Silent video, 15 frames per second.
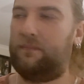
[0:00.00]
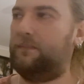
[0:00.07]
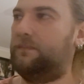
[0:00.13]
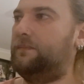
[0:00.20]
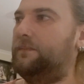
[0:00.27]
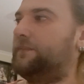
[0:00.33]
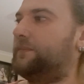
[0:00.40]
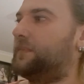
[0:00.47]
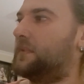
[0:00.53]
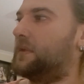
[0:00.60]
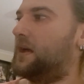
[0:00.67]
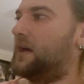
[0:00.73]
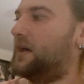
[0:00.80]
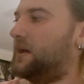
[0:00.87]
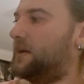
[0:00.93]

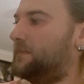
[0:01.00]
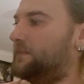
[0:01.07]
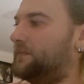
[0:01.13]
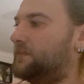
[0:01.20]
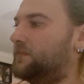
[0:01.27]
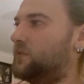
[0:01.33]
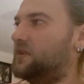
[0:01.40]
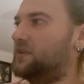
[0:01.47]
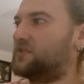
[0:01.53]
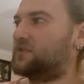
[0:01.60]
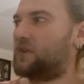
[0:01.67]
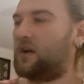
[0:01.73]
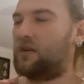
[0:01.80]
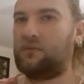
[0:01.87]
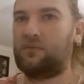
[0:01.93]
Really
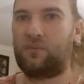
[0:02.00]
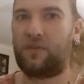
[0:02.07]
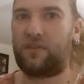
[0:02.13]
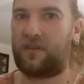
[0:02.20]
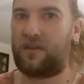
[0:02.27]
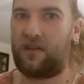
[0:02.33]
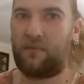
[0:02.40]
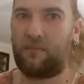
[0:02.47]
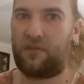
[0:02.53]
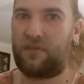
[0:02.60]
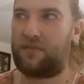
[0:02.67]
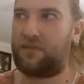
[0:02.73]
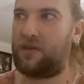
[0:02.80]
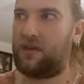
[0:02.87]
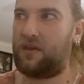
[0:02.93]
struggled with
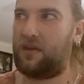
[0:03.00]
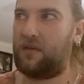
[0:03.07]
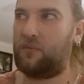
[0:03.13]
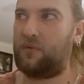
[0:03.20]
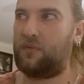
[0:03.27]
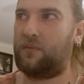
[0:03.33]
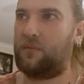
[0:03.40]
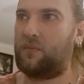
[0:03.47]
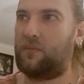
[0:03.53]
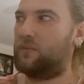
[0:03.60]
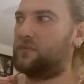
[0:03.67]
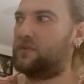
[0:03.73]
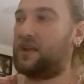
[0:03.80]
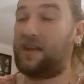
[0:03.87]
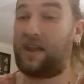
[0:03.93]

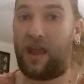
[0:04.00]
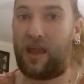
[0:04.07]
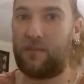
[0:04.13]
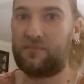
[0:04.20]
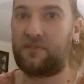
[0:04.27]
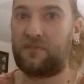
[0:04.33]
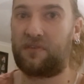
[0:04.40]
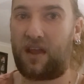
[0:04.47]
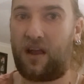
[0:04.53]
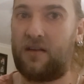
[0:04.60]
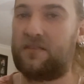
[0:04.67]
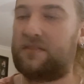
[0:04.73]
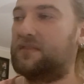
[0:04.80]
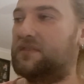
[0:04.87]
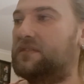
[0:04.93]
their names of the
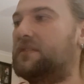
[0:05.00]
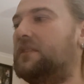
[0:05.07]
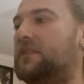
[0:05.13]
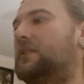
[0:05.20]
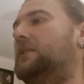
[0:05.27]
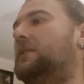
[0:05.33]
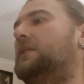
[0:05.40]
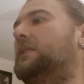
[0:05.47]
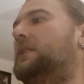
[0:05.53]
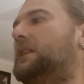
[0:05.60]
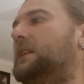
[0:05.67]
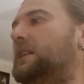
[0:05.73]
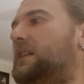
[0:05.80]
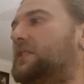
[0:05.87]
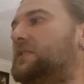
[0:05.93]
characters,
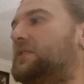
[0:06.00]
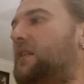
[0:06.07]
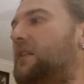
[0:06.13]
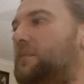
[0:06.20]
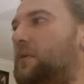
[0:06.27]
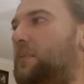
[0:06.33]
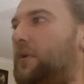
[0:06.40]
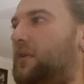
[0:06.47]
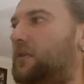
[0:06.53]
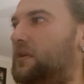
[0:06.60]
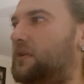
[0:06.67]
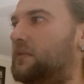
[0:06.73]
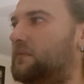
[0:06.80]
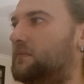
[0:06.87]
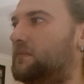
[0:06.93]
aside from
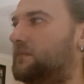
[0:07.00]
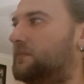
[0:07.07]
Napoleon